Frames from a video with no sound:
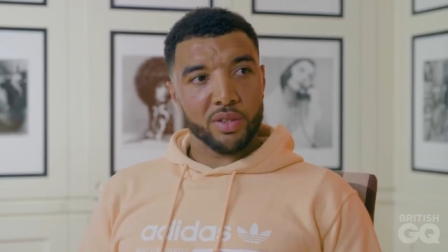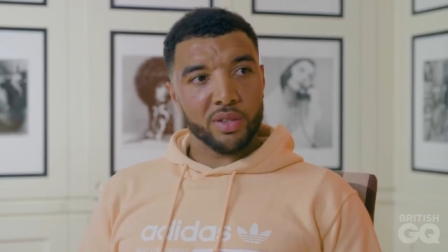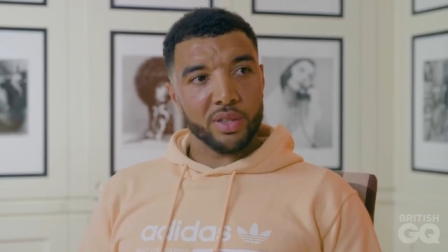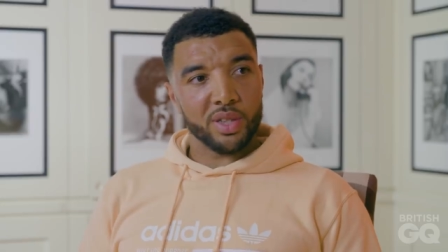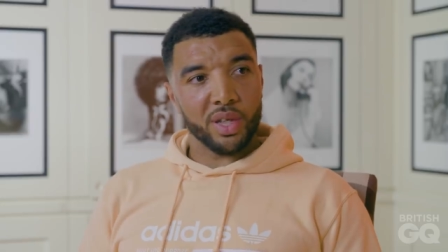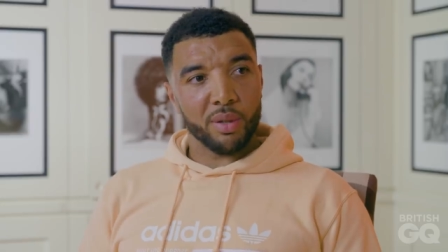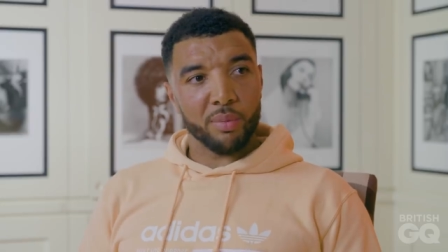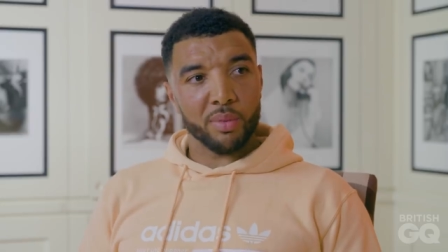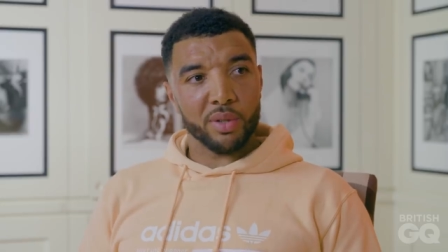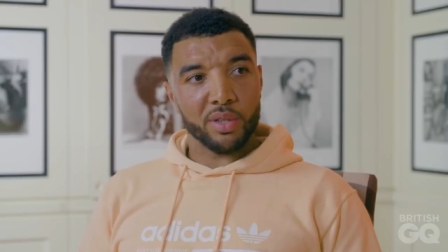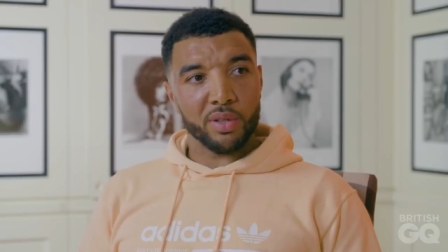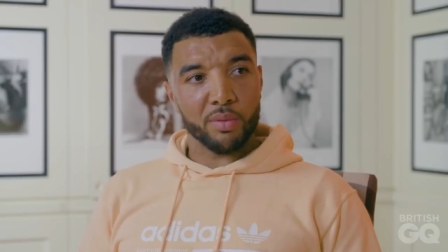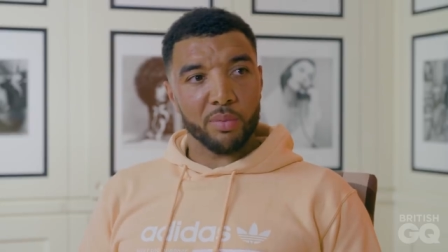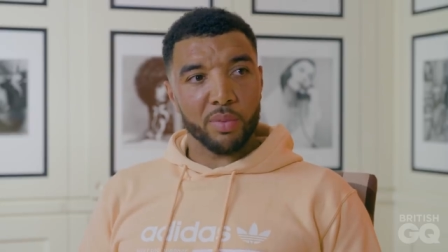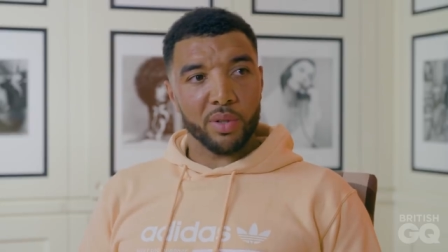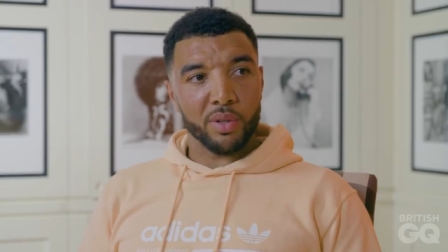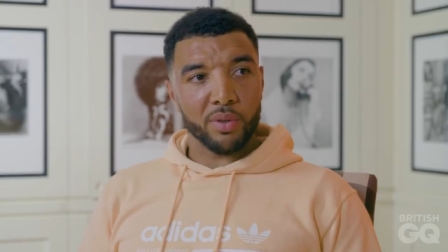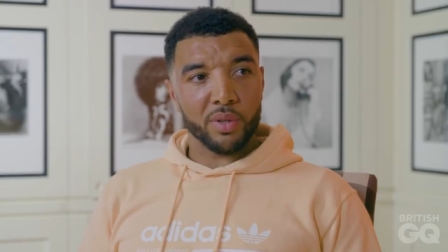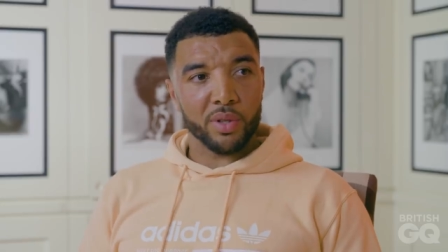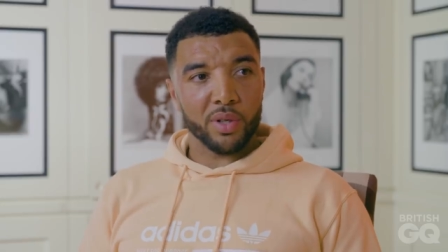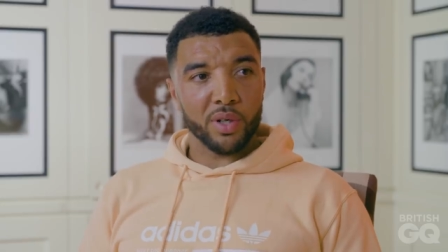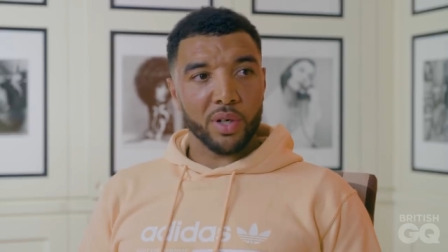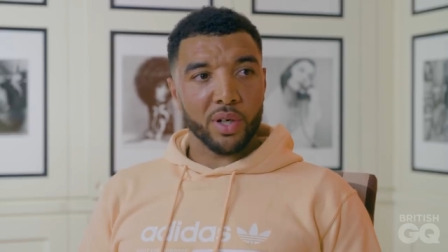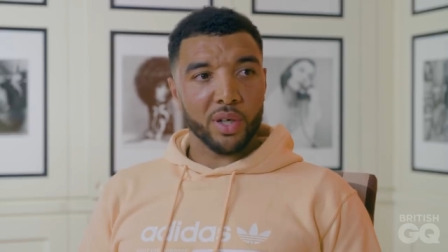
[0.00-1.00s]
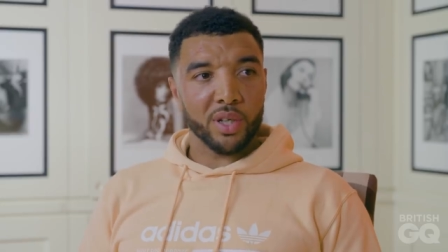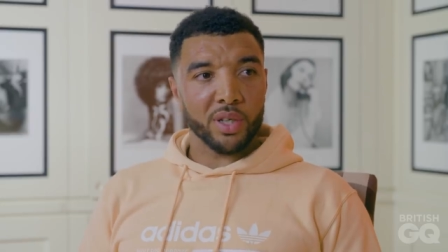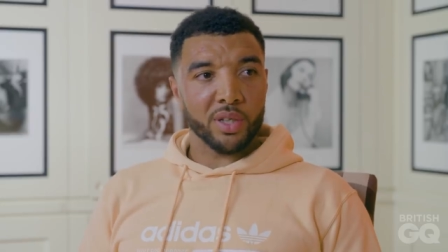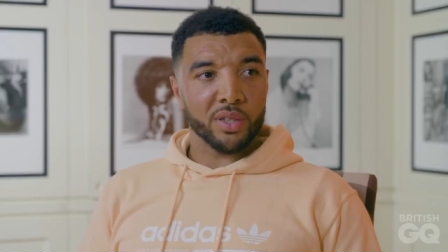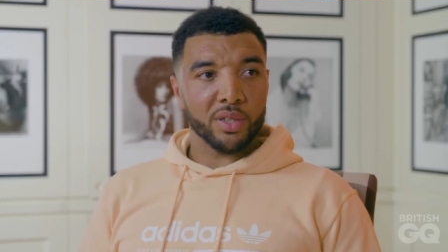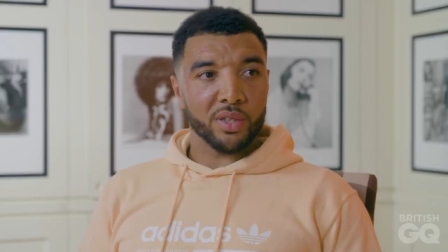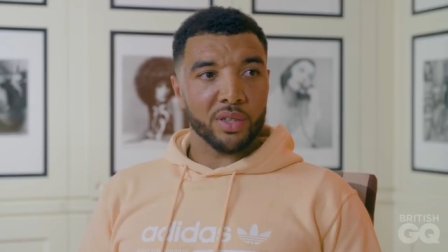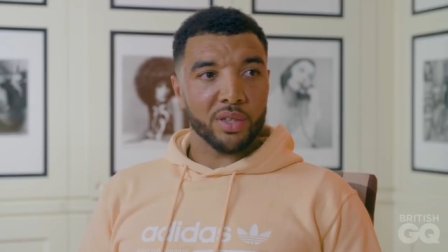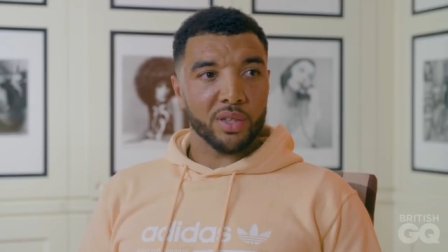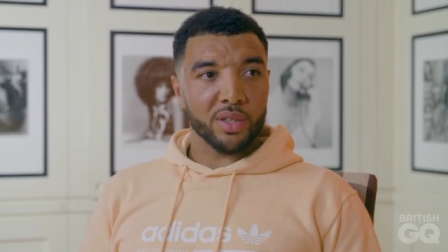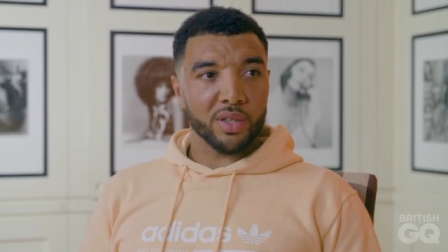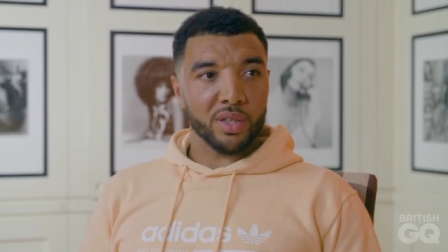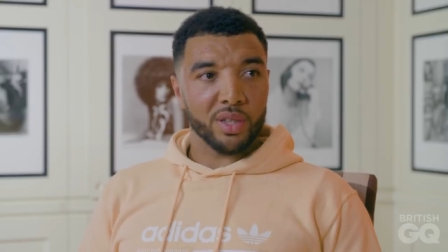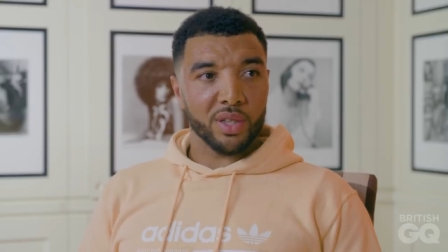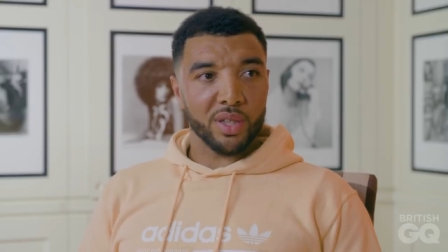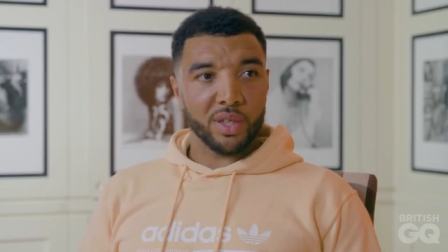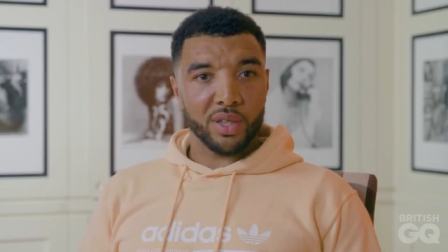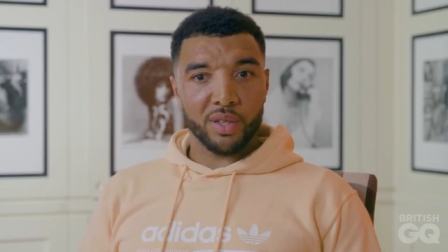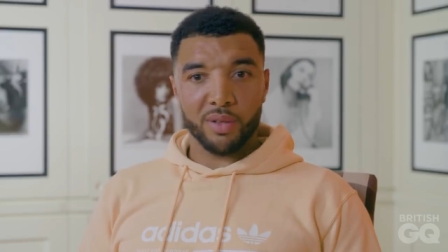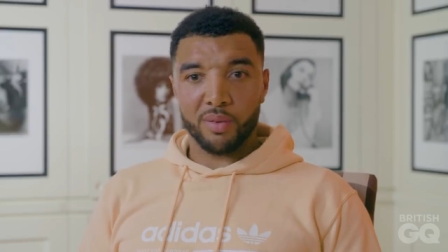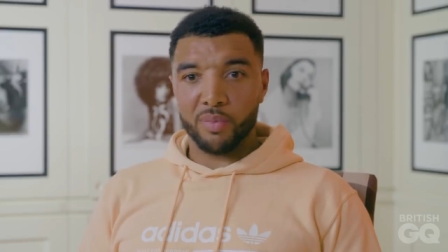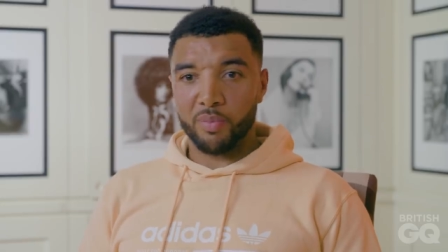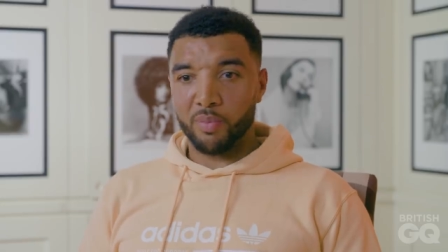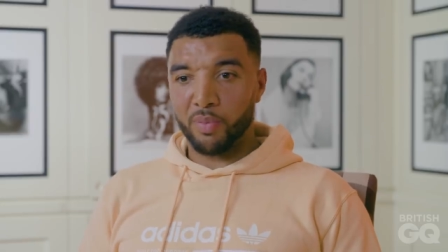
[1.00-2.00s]
and take me to building college.
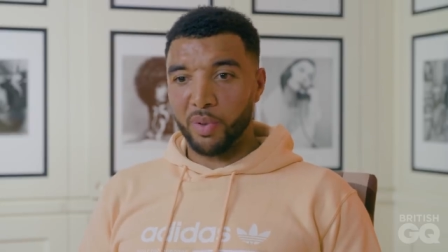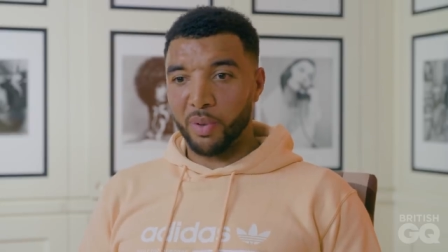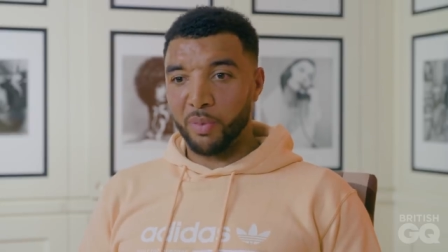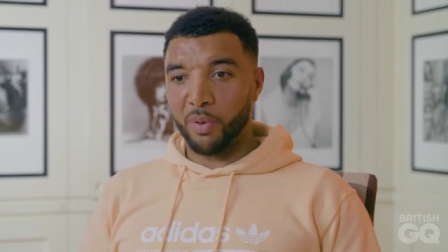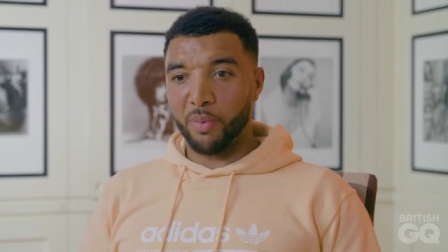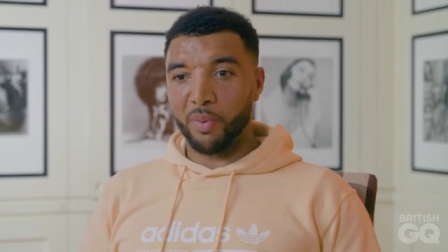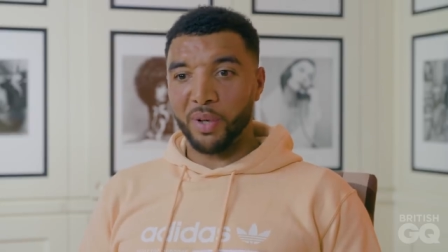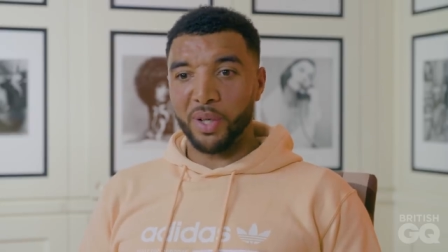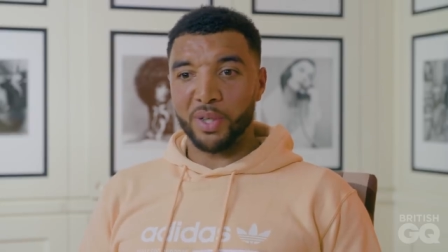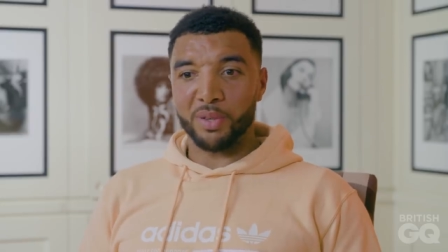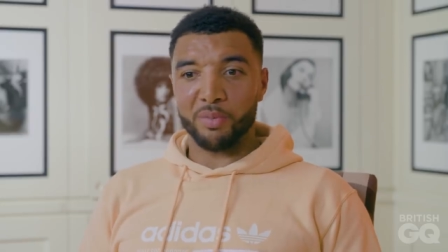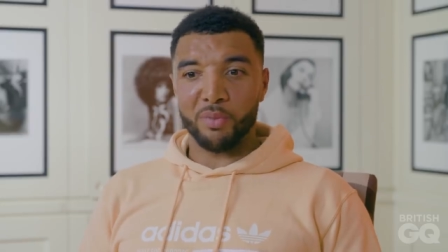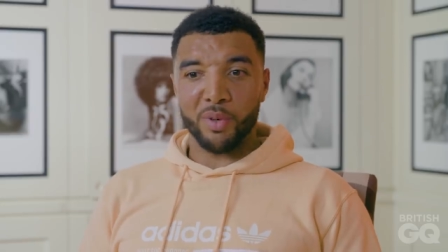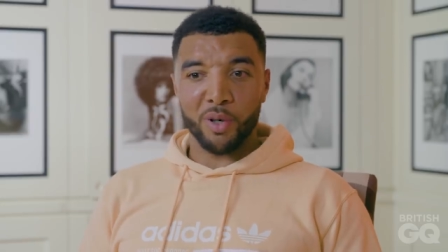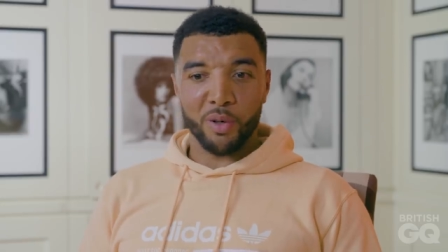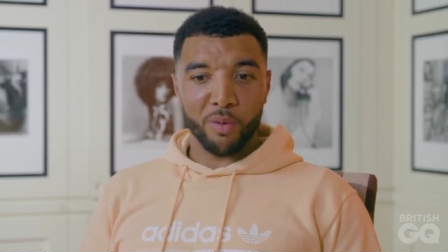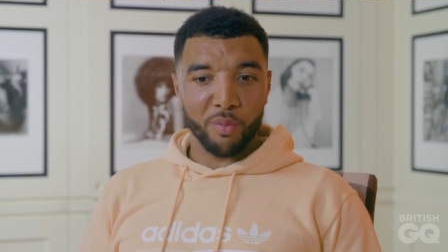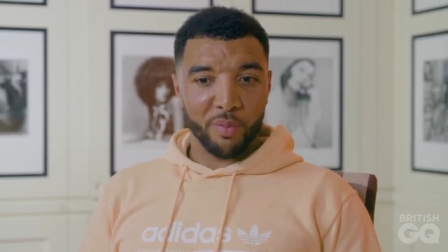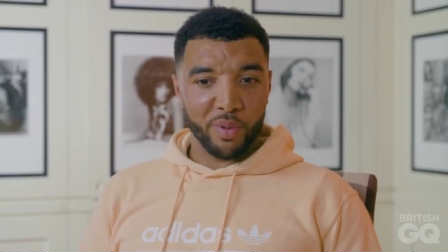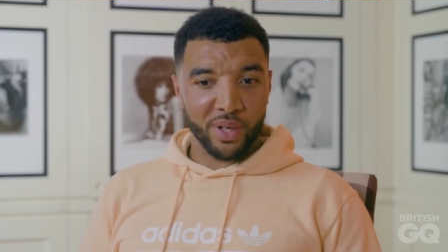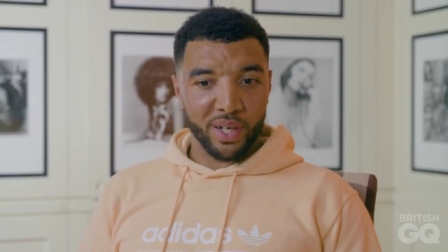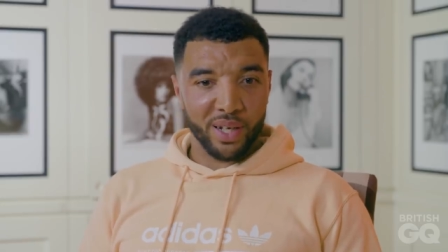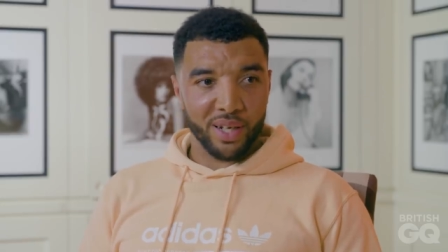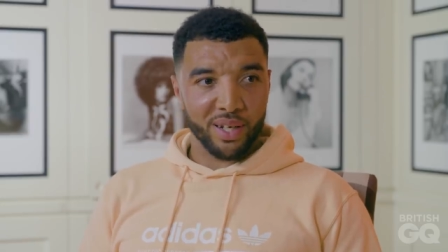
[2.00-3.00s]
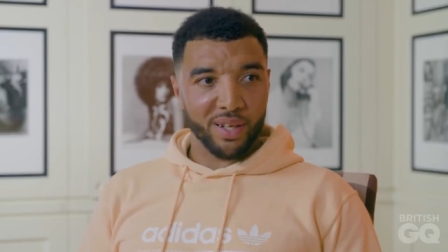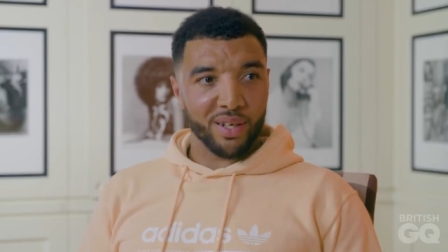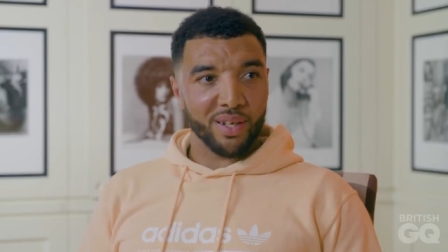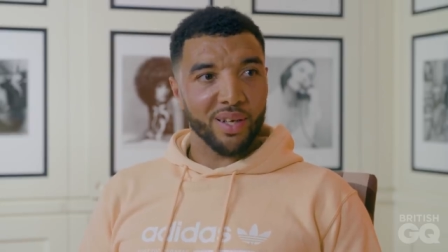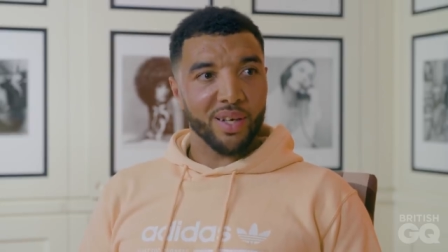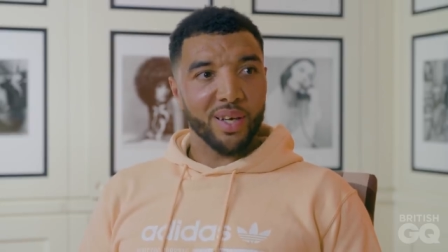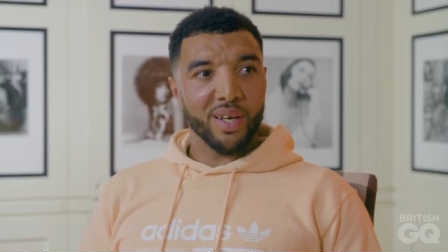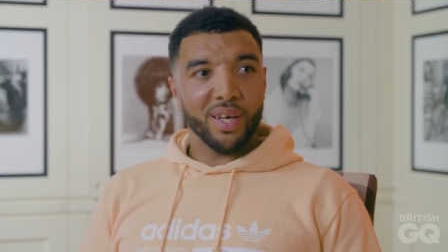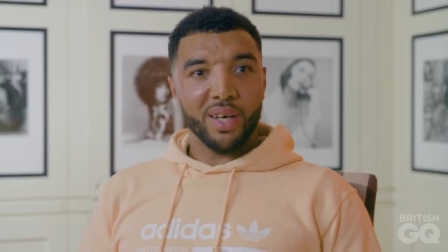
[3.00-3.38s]
He picked me up on his moped.